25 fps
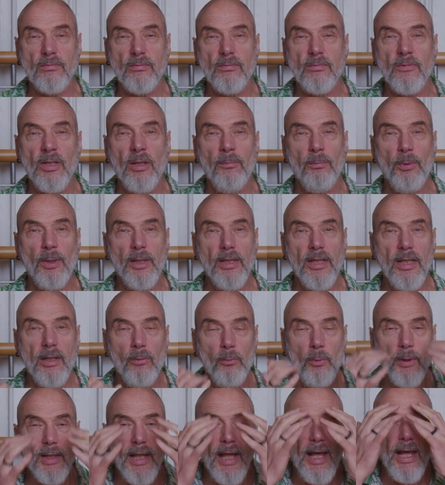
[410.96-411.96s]
And breathe in
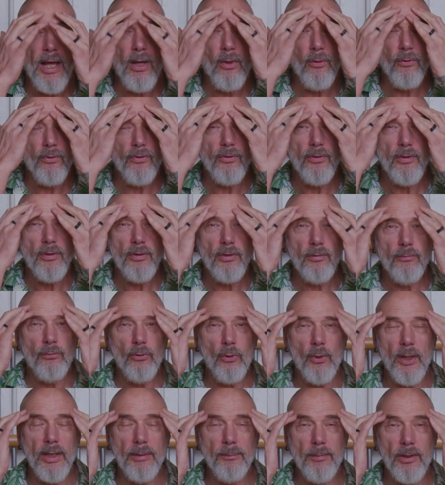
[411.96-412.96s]
without the
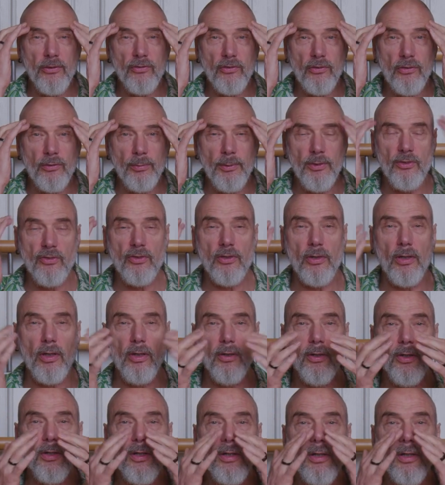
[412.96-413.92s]
forehead muscle switching on,